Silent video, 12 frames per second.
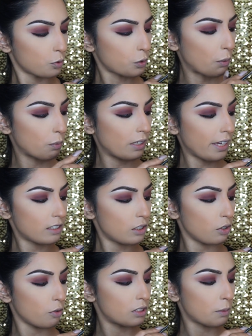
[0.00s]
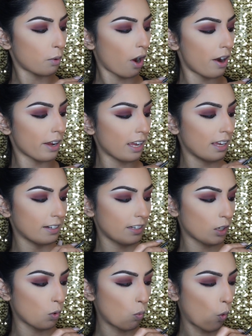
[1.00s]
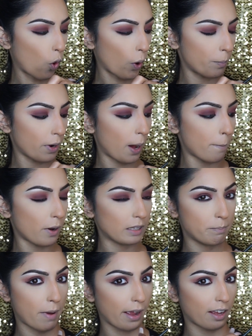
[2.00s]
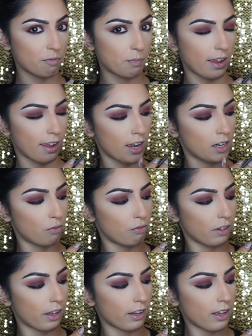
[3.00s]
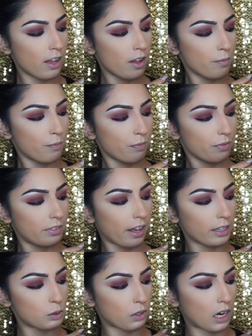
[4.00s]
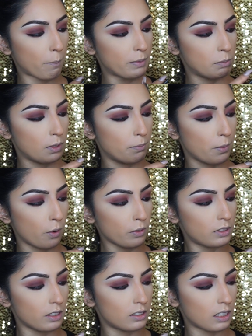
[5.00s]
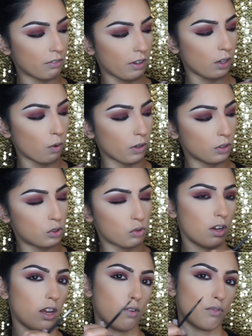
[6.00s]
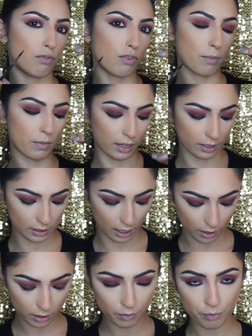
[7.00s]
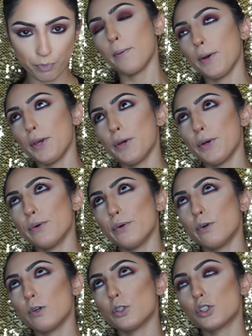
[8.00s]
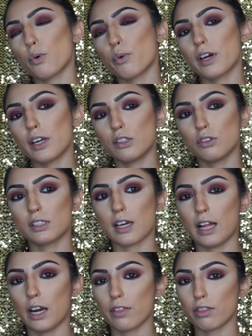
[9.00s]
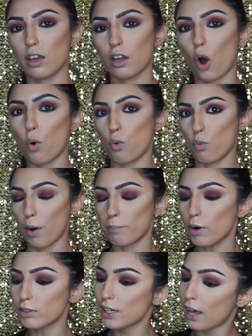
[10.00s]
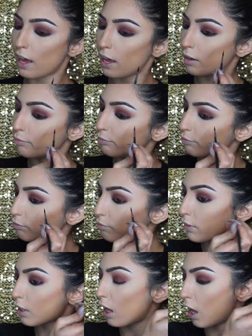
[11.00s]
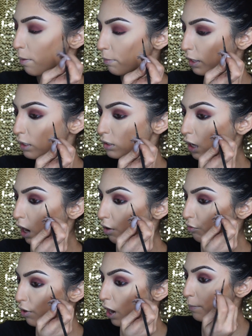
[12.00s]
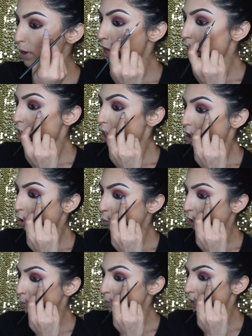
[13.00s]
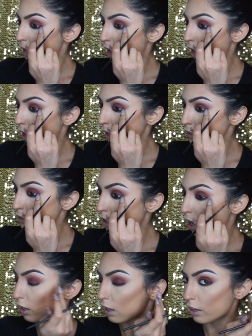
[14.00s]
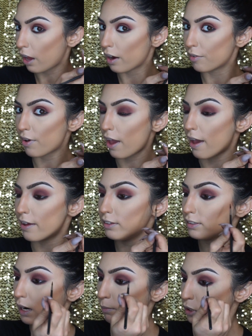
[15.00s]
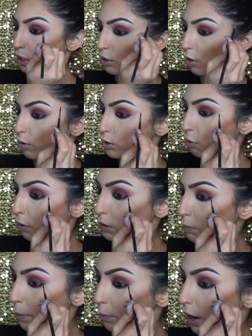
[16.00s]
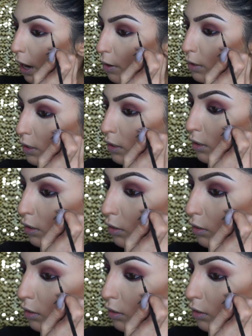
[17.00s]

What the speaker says: So I really like to use the product and get like warmed up on the back of my hand. I feel like that's what helps me the most instead going straight in from the container. Per usual, we're gonna do this eyeliner thing one more time. I'm gonna start from where my eye socket kind of ends and I'm just gonna go towards my brows.